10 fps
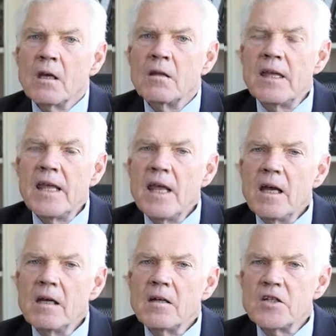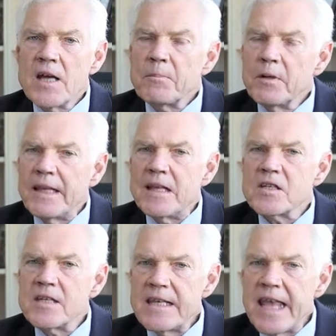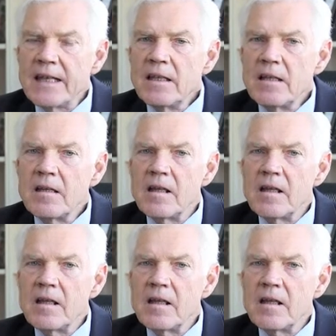The Japanese yen